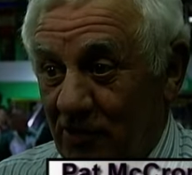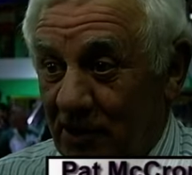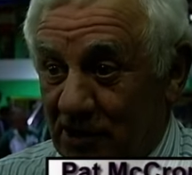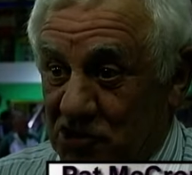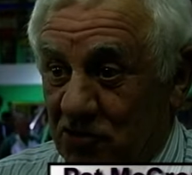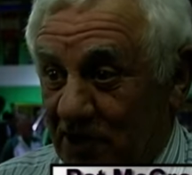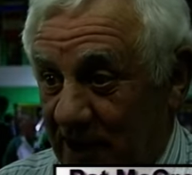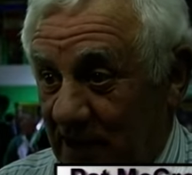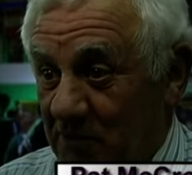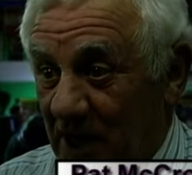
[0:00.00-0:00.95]
it's going to take
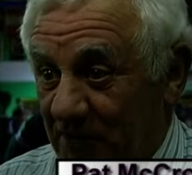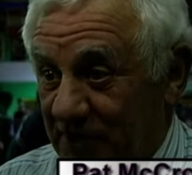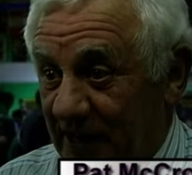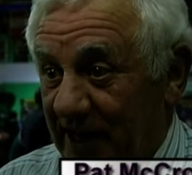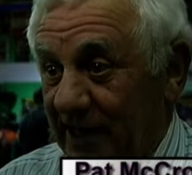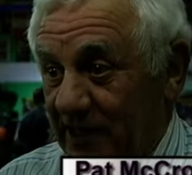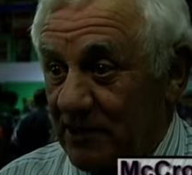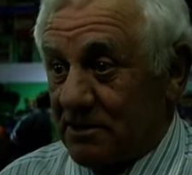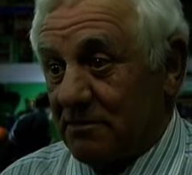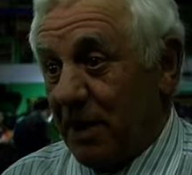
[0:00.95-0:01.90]
them half a day to get
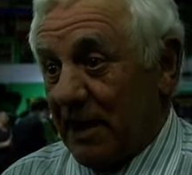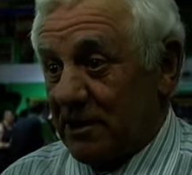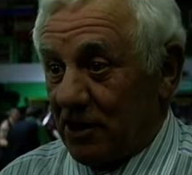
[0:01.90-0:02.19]
back to